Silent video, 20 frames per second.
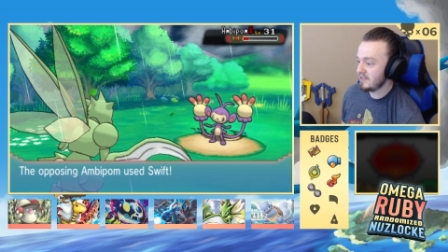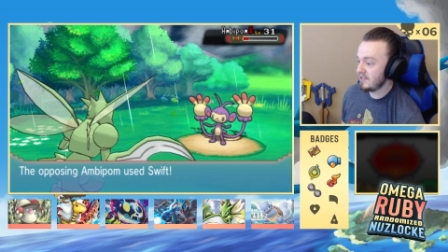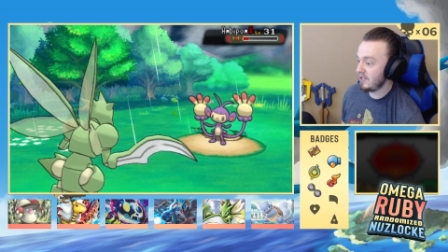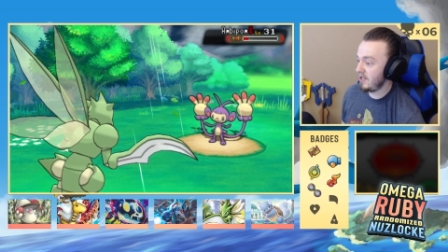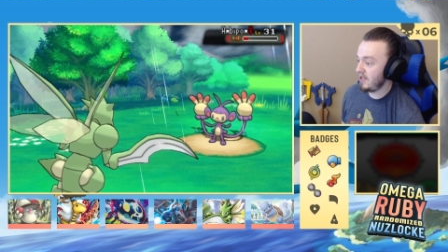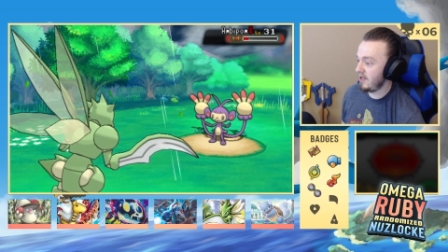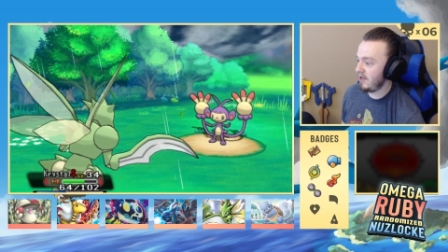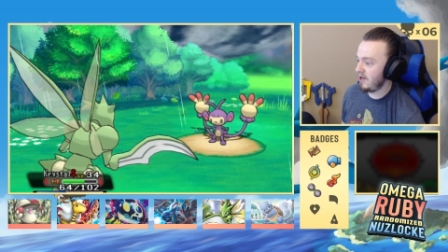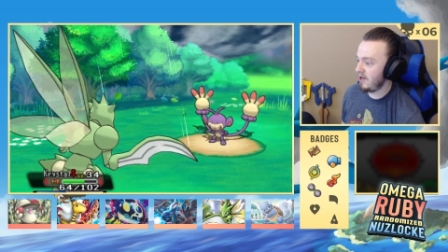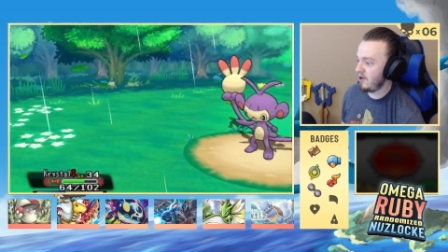
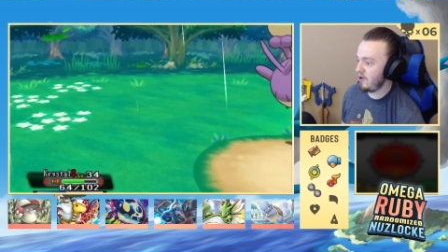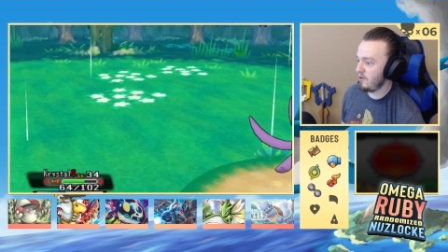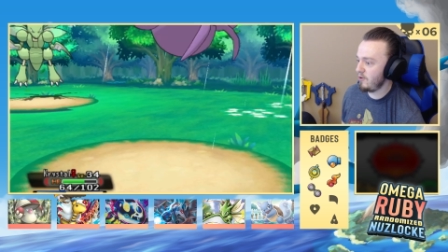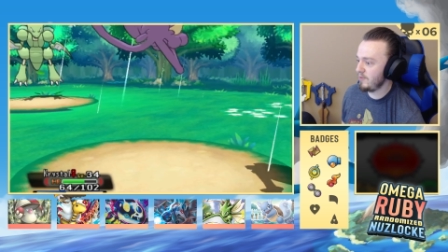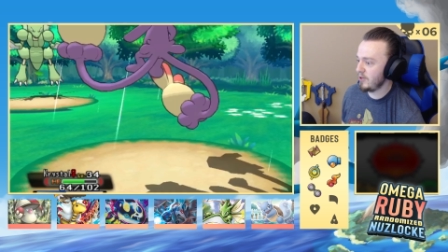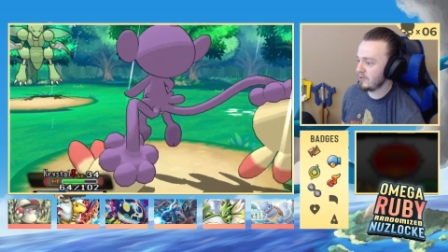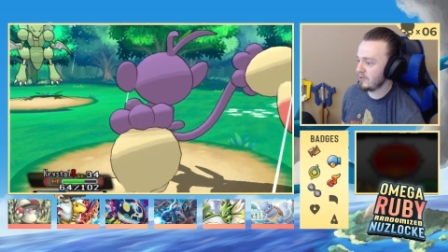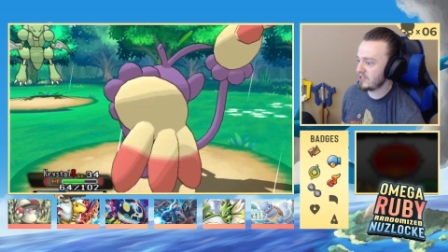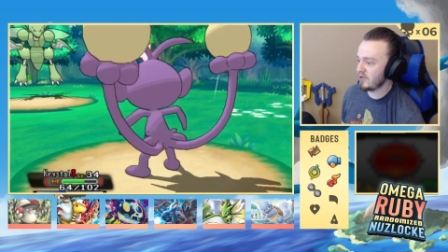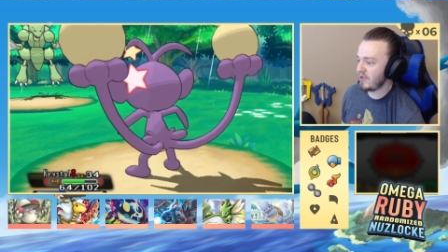
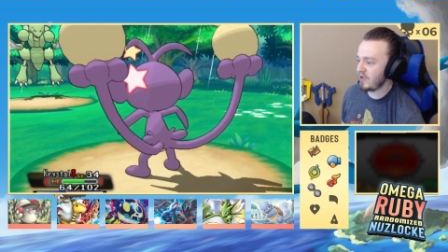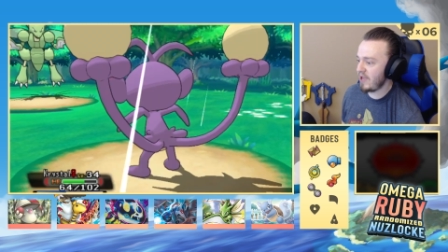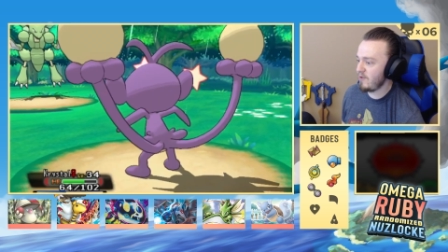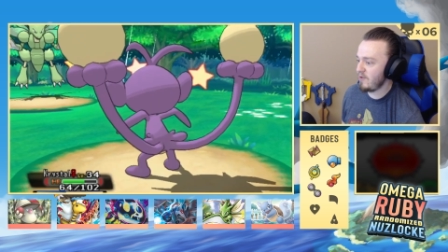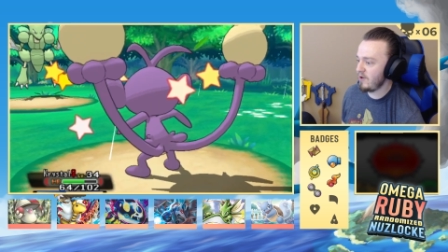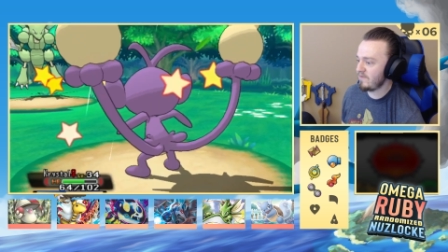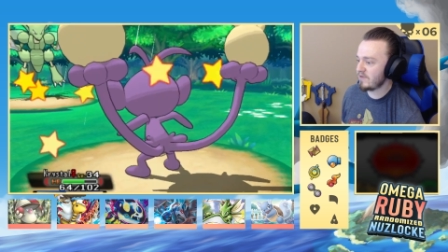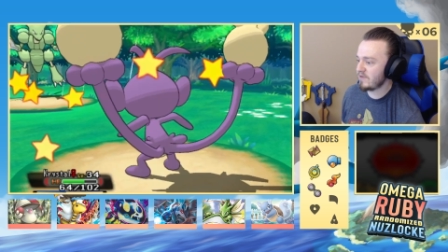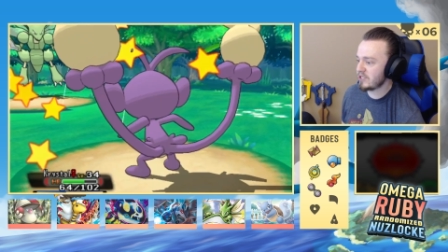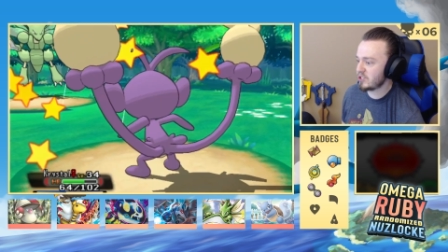Almost. Okay, it
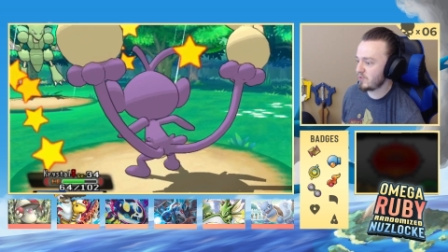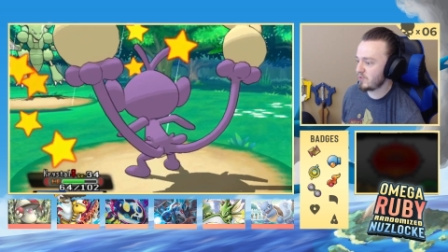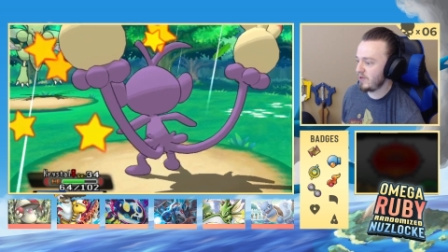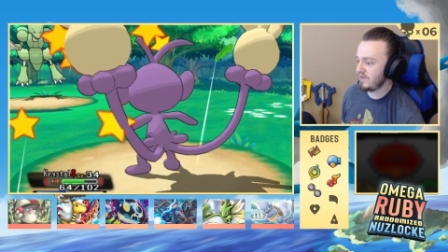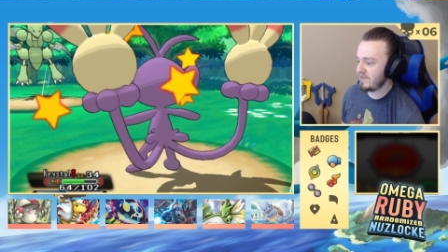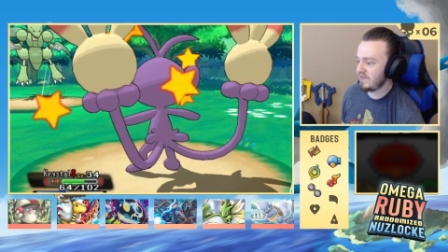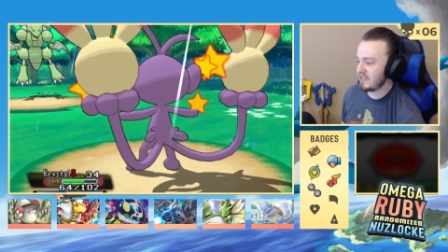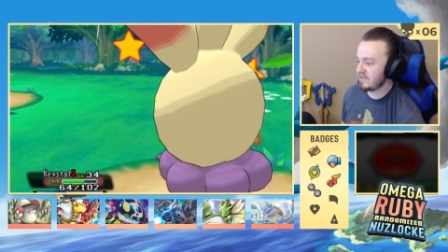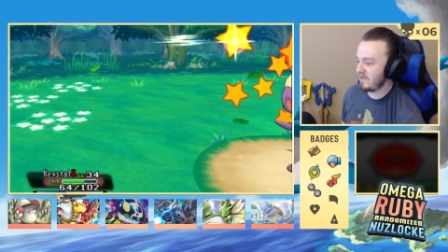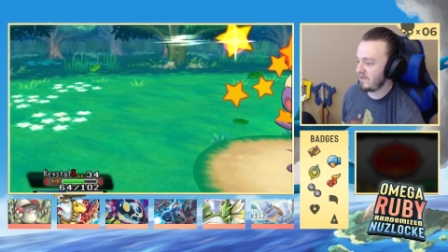went for
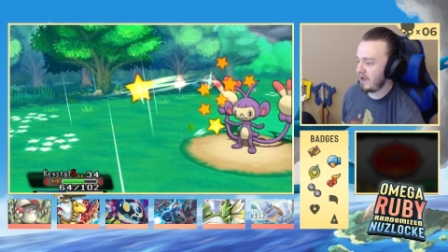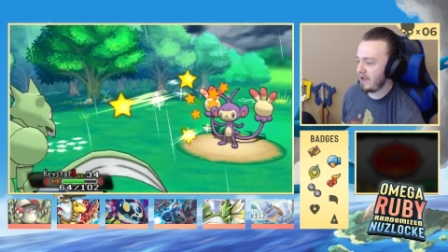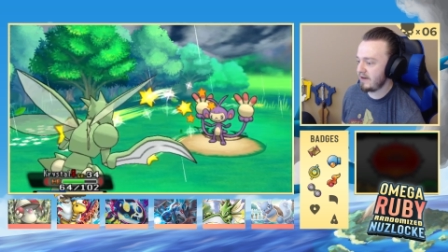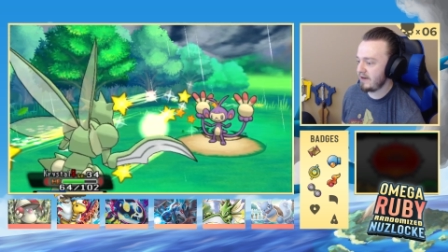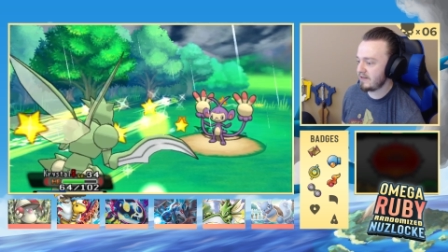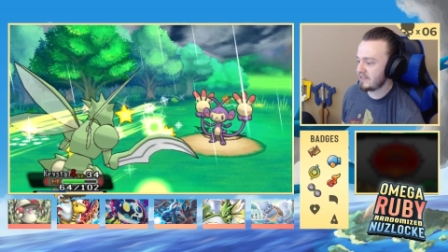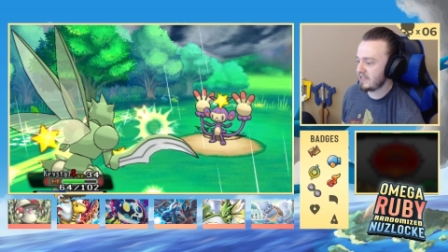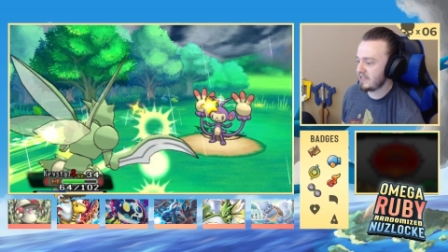Swift. That's fine.